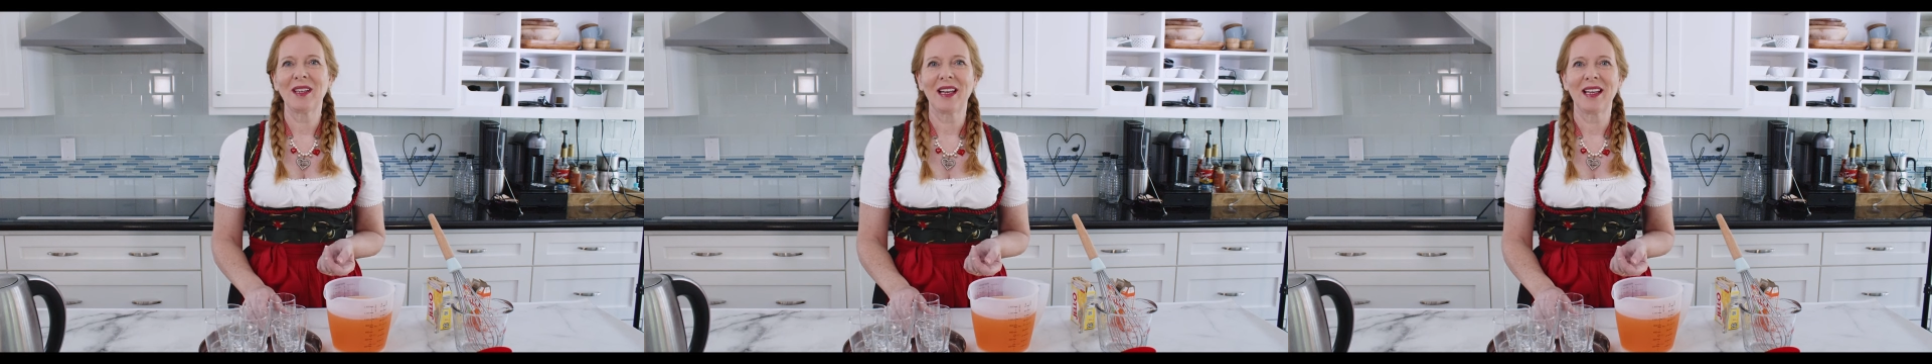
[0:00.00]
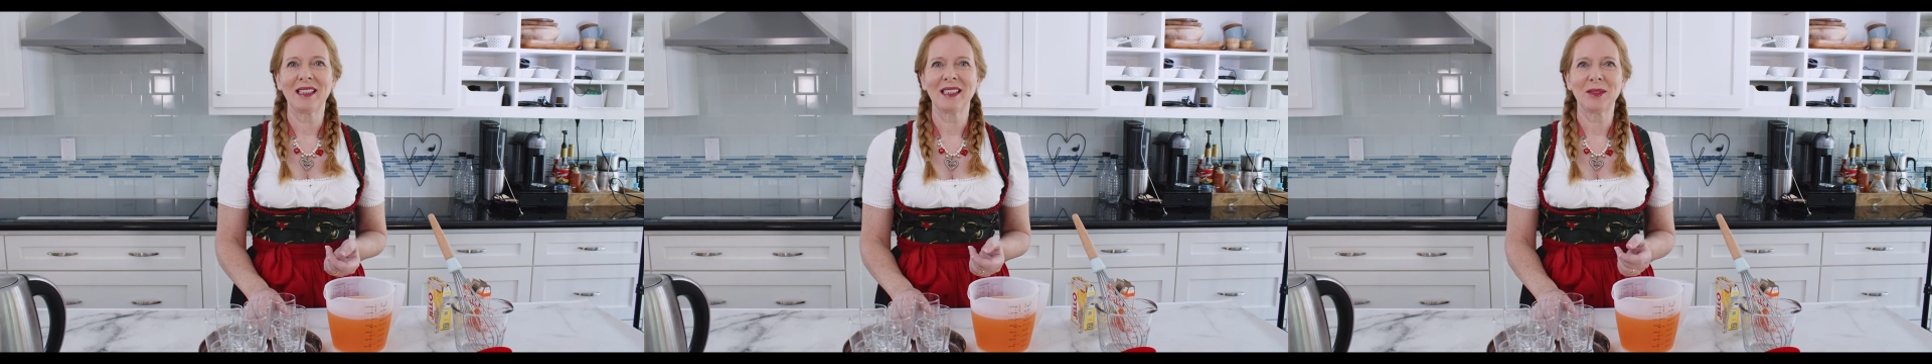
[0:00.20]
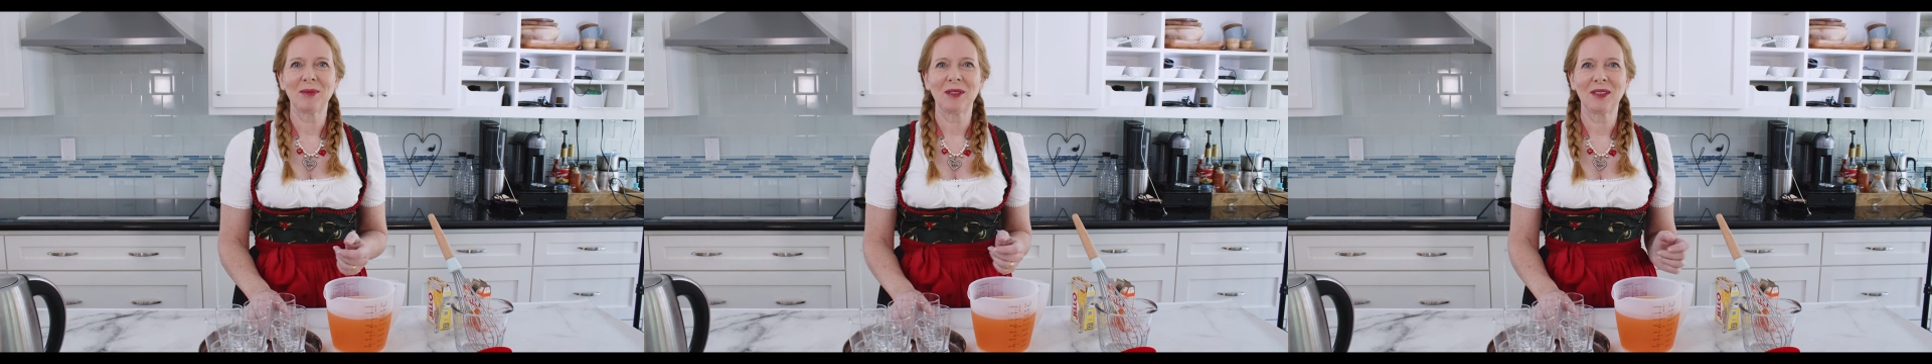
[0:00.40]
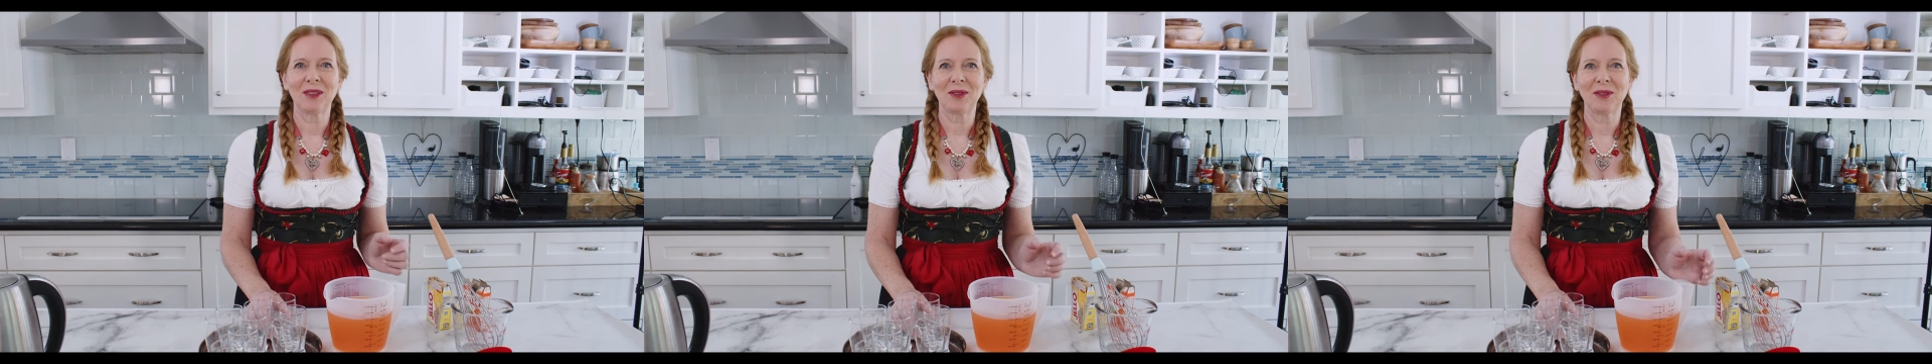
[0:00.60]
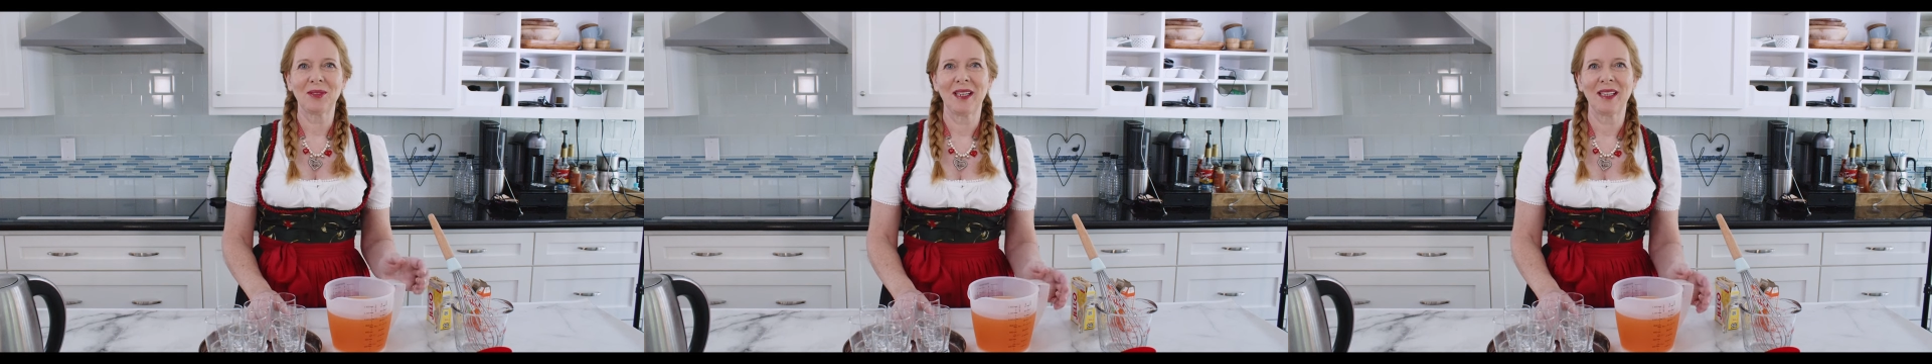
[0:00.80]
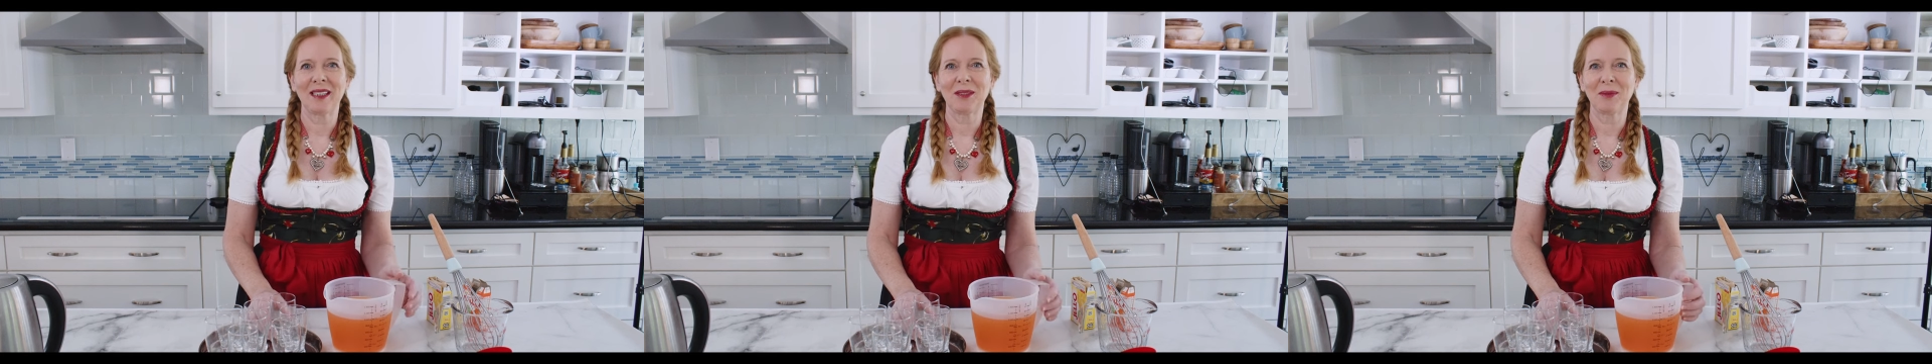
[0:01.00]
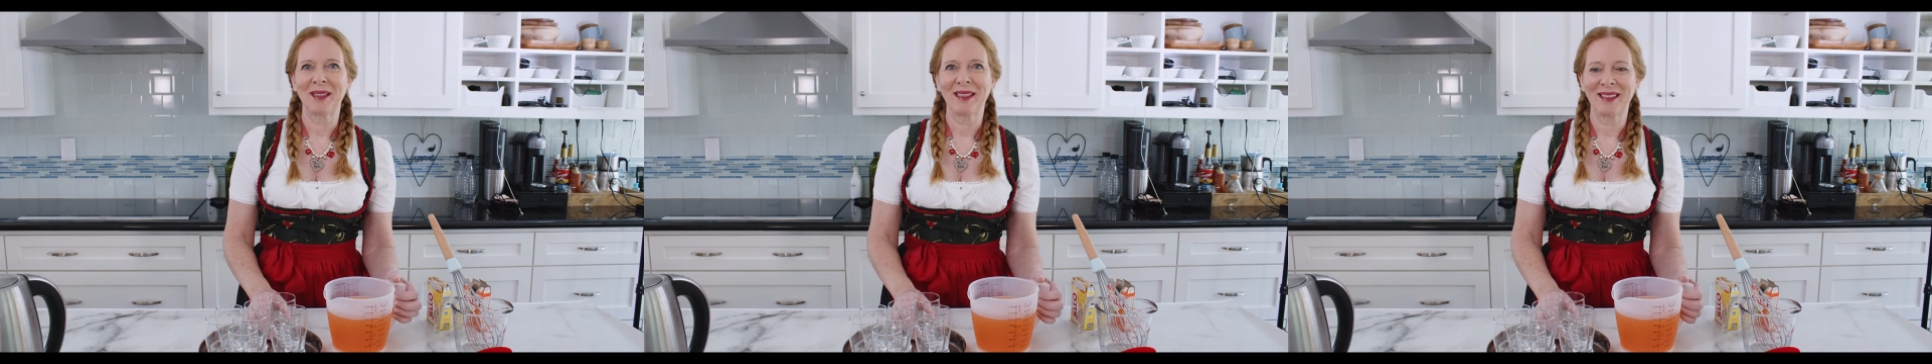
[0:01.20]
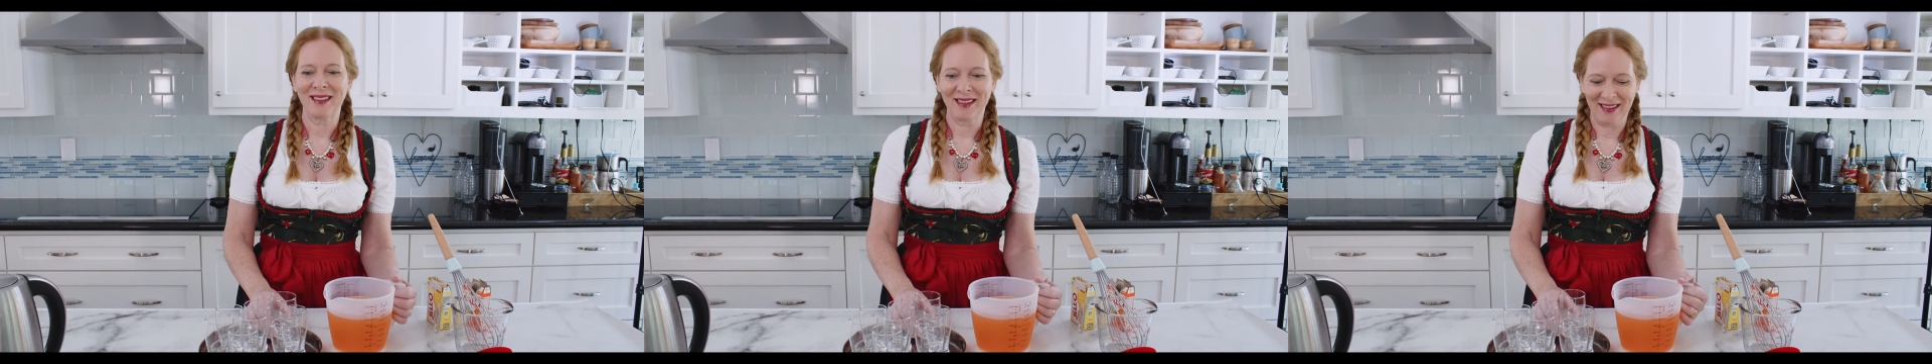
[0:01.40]
glass will do as
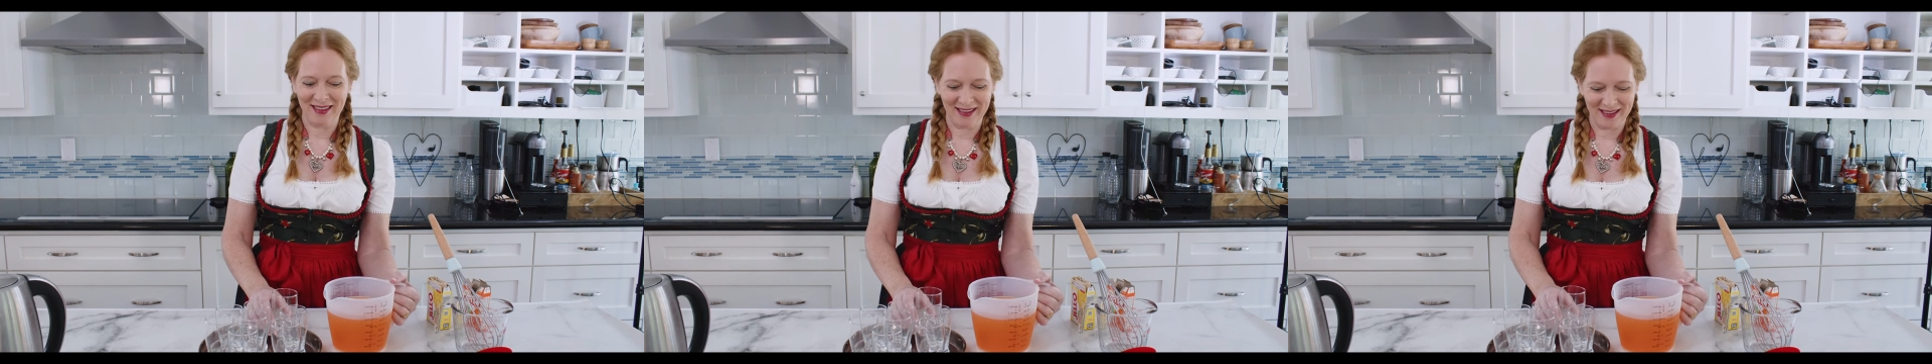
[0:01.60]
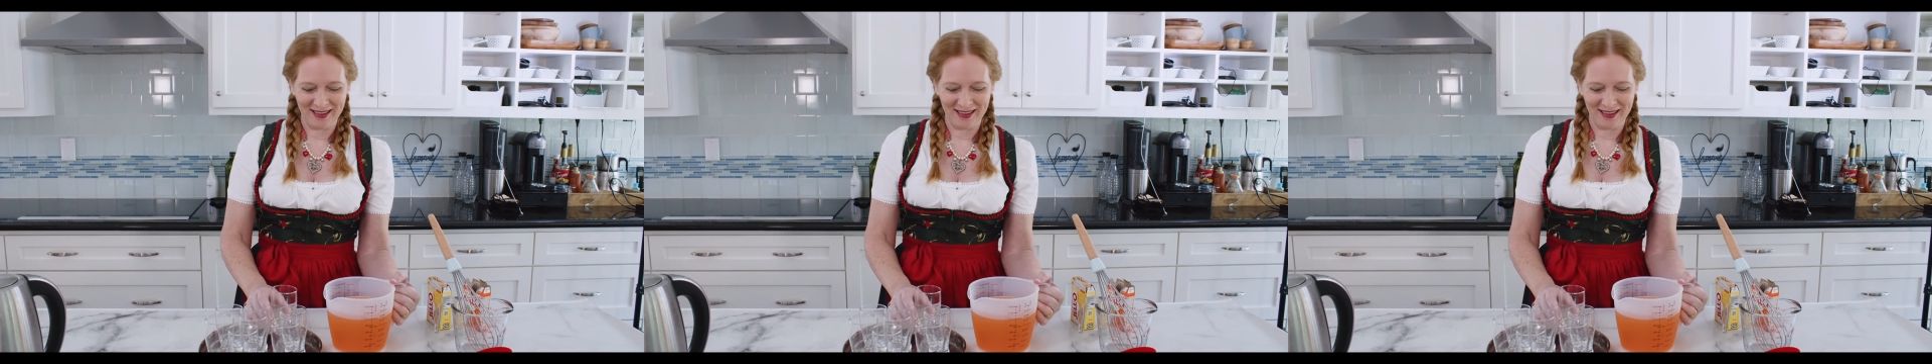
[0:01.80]
well.